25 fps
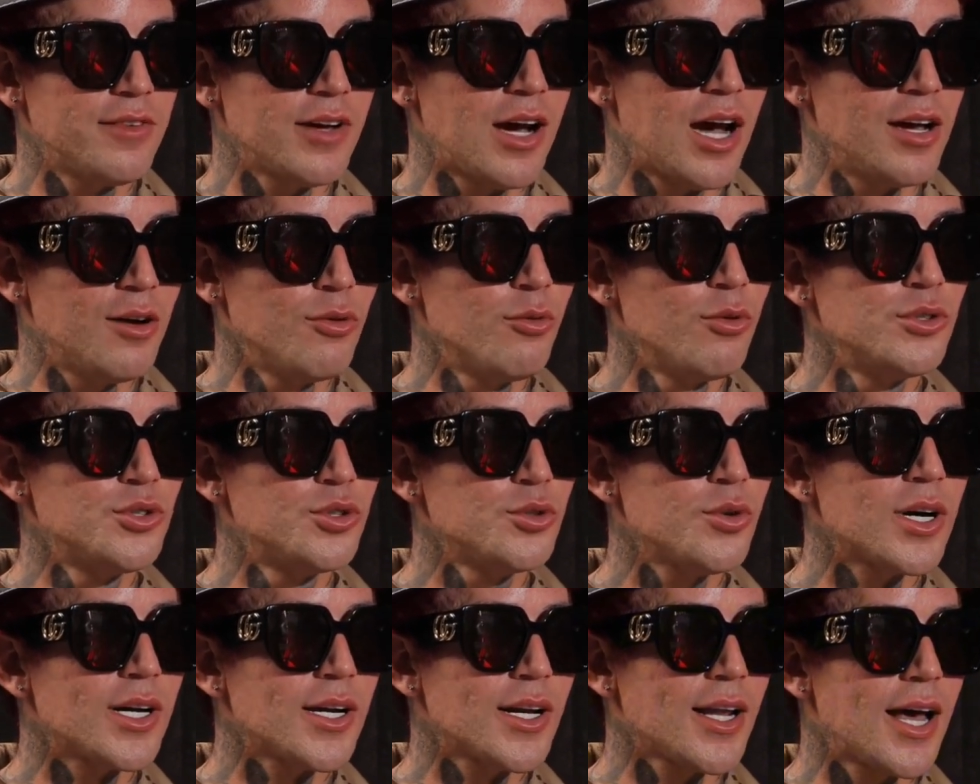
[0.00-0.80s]
I will
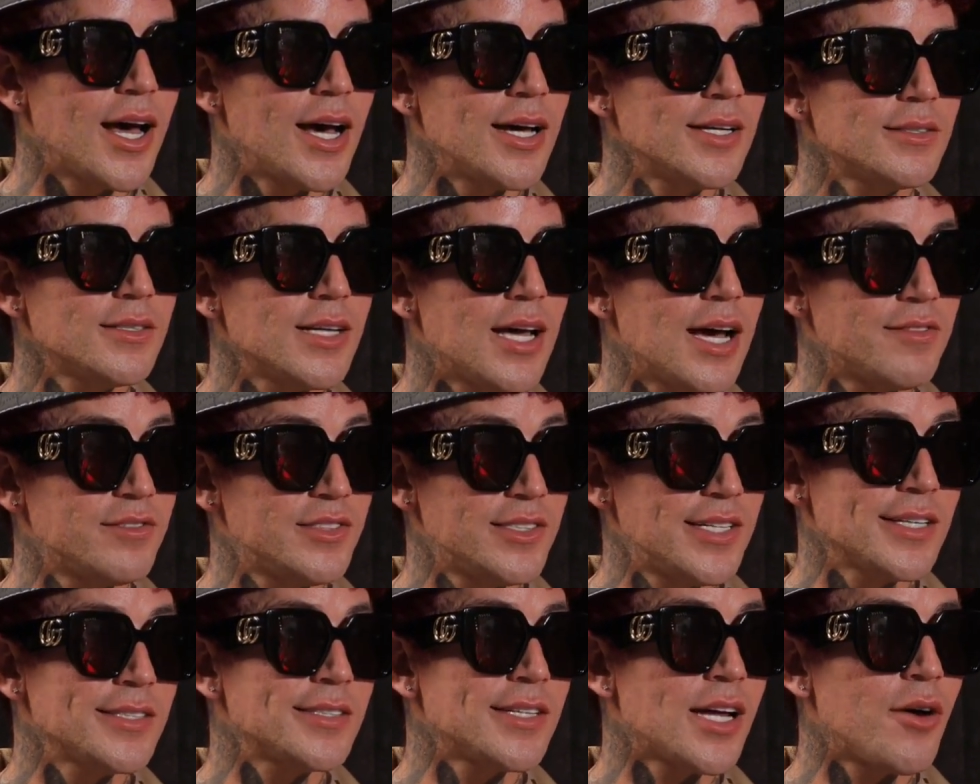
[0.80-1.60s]
do a class, a
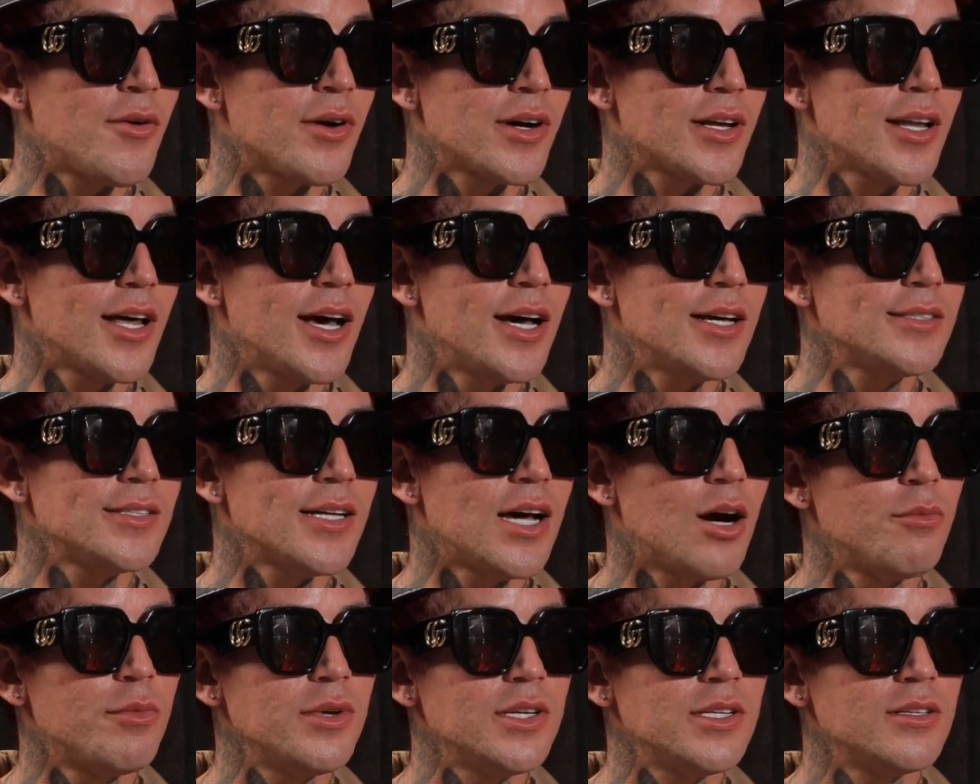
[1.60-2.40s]
6-hour class.
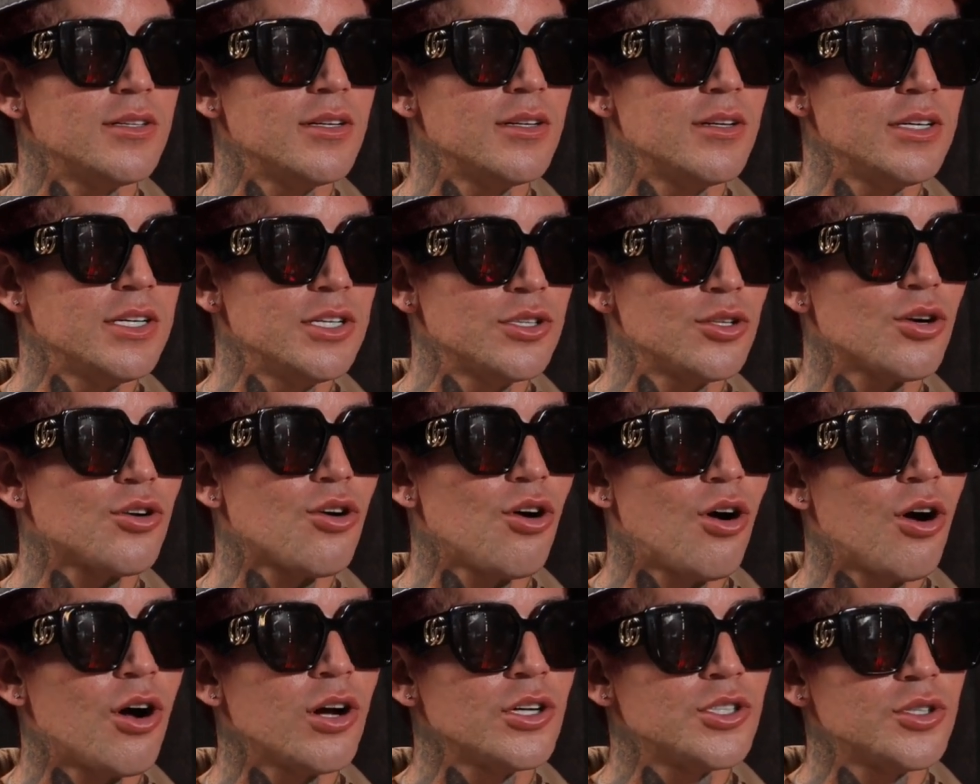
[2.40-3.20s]
I'll be in the
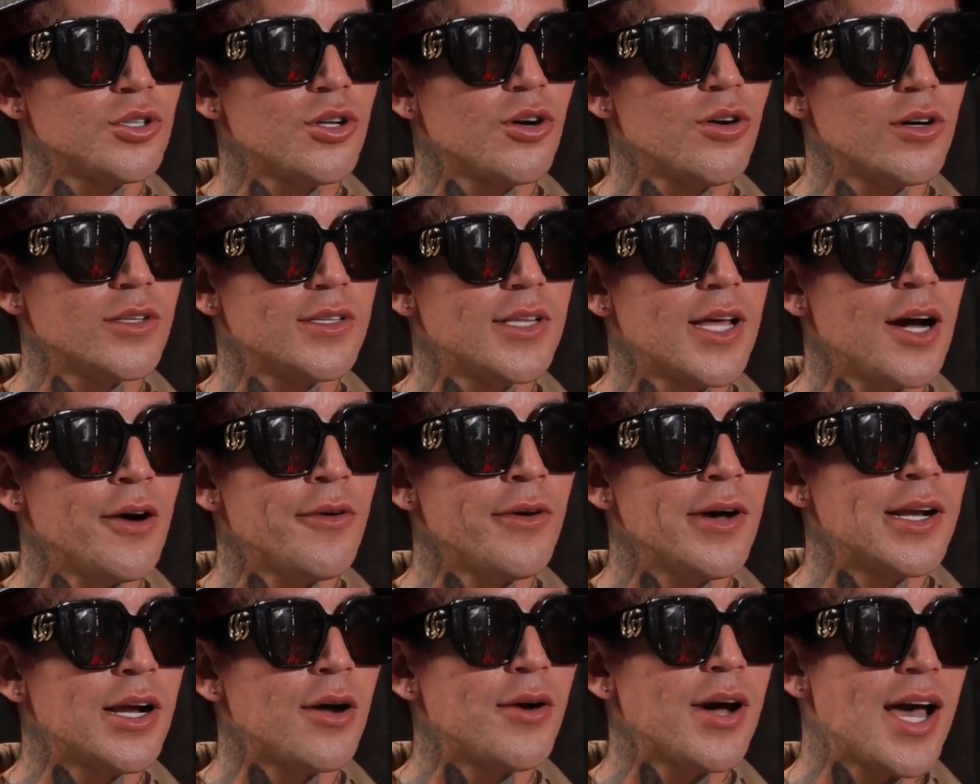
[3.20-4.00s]
car to the
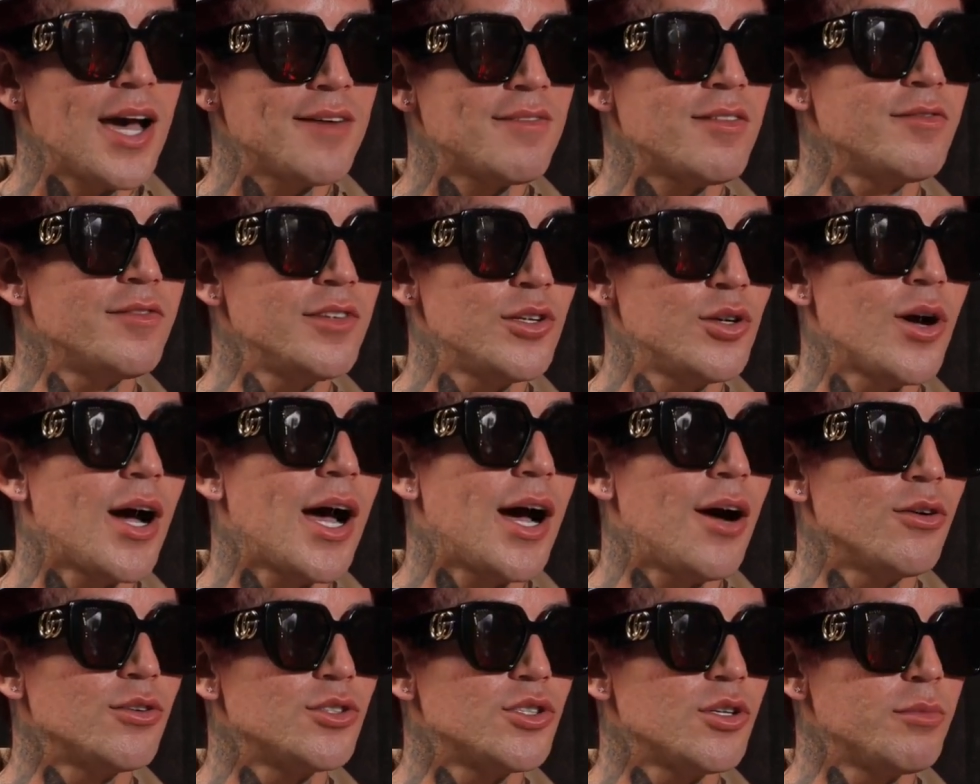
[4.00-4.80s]
hotel and I'll have a video
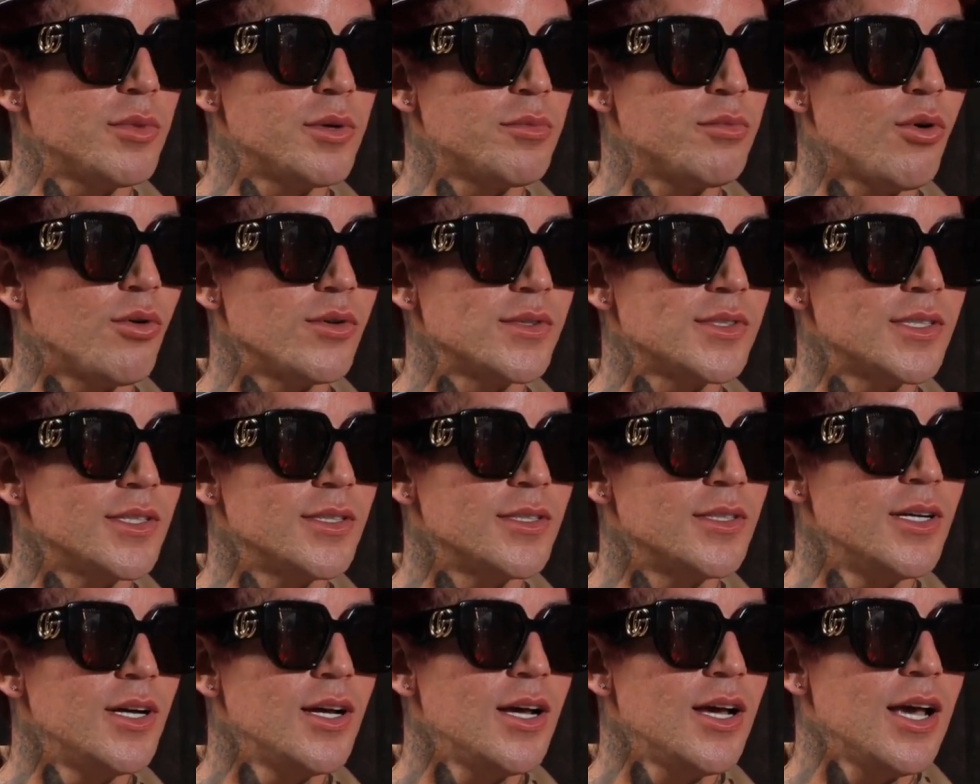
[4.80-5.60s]
out to be
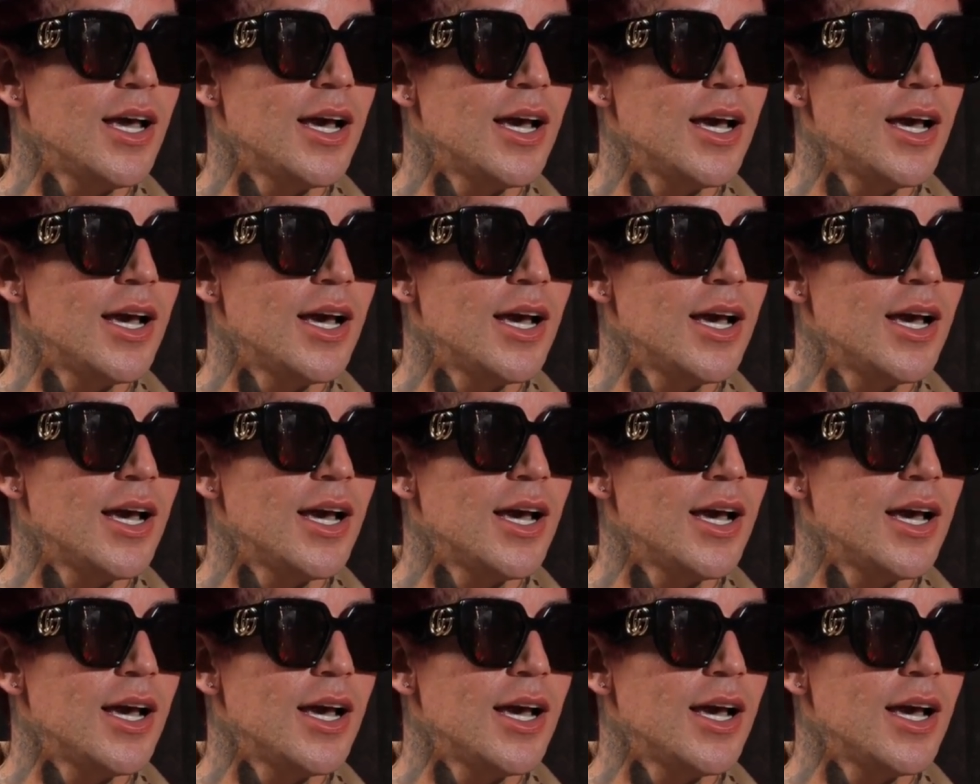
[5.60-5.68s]
posted.